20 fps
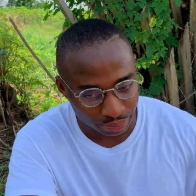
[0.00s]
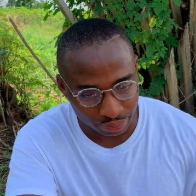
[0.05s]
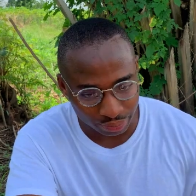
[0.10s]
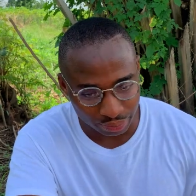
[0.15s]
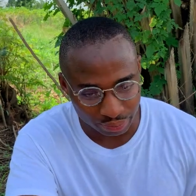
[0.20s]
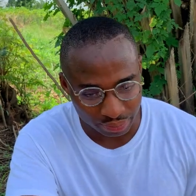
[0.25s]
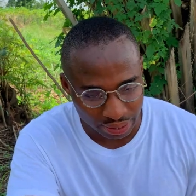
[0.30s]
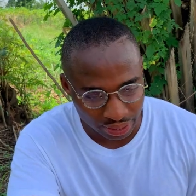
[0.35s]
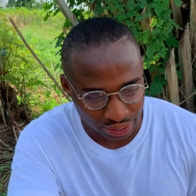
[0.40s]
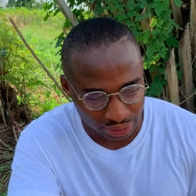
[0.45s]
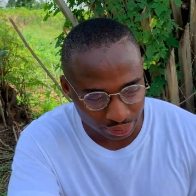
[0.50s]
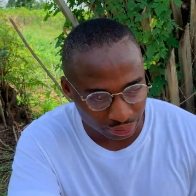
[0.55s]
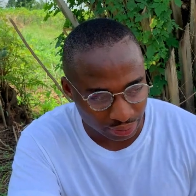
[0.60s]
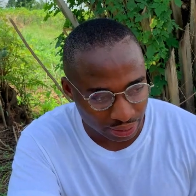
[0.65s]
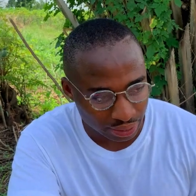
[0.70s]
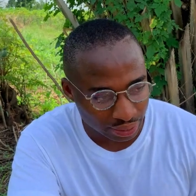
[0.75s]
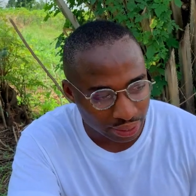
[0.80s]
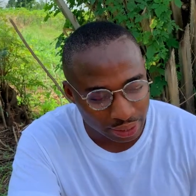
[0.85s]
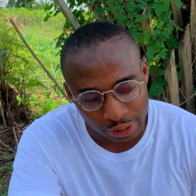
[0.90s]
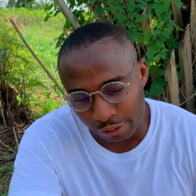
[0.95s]
my, my
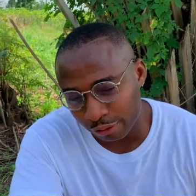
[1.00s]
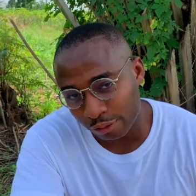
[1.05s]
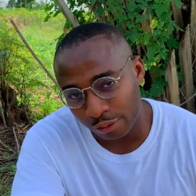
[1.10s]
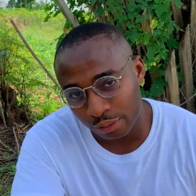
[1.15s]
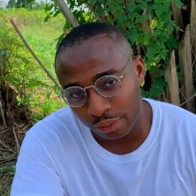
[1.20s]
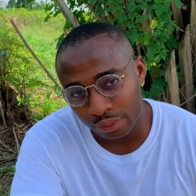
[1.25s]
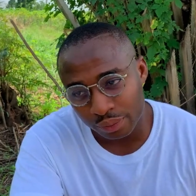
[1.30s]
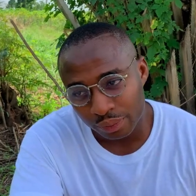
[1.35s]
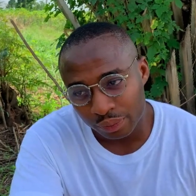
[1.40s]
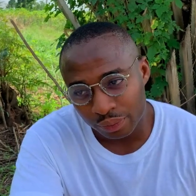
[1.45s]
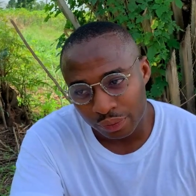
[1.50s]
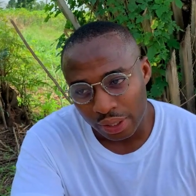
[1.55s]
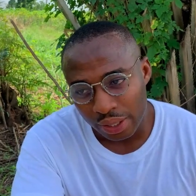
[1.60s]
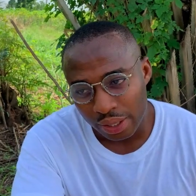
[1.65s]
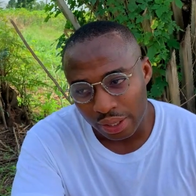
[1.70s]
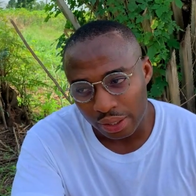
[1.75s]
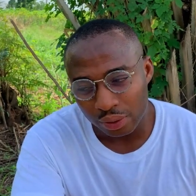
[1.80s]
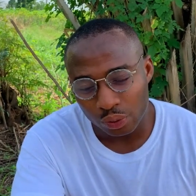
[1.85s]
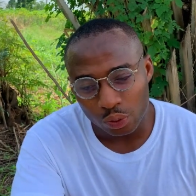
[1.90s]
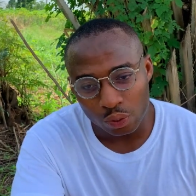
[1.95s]
life
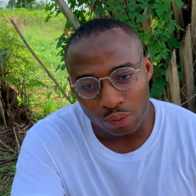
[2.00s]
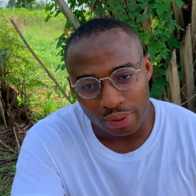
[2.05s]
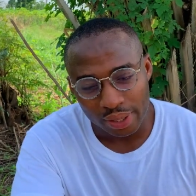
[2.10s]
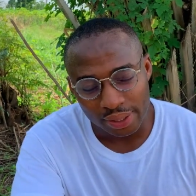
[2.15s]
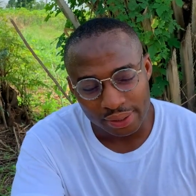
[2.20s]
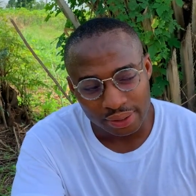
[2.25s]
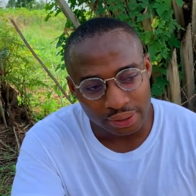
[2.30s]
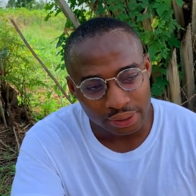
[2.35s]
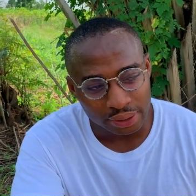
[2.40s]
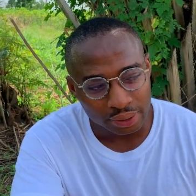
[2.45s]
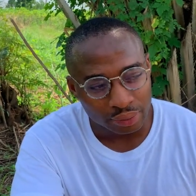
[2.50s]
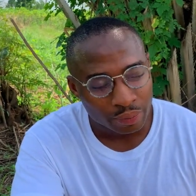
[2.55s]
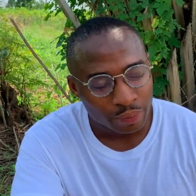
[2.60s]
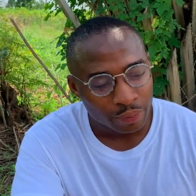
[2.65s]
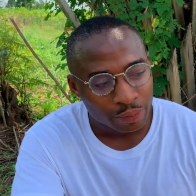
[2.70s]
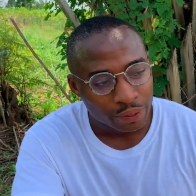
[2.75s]
in Kumasi.